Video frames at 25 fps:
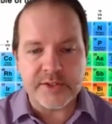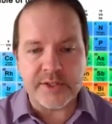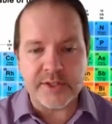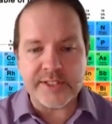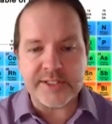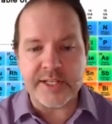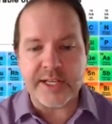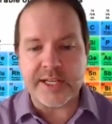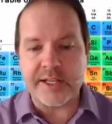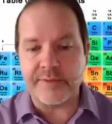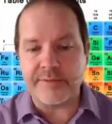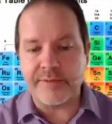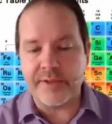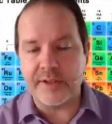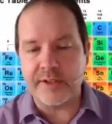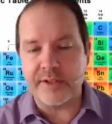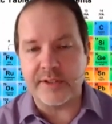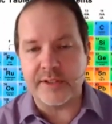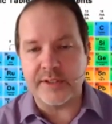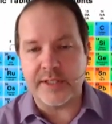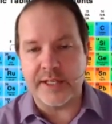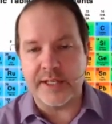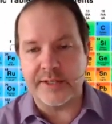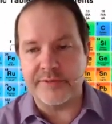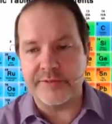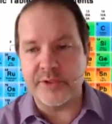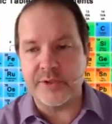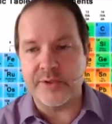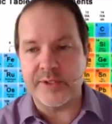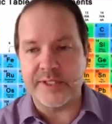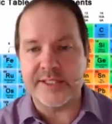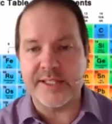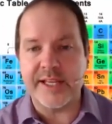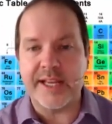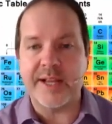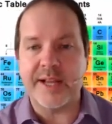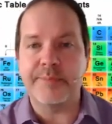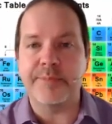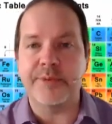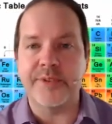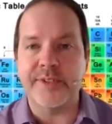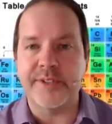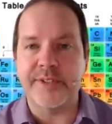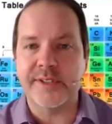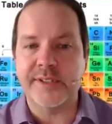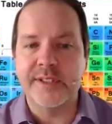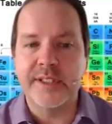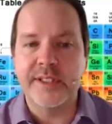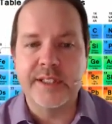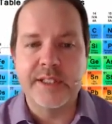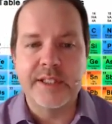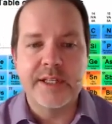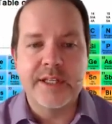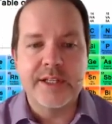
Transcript: So let's take a look at a few examples.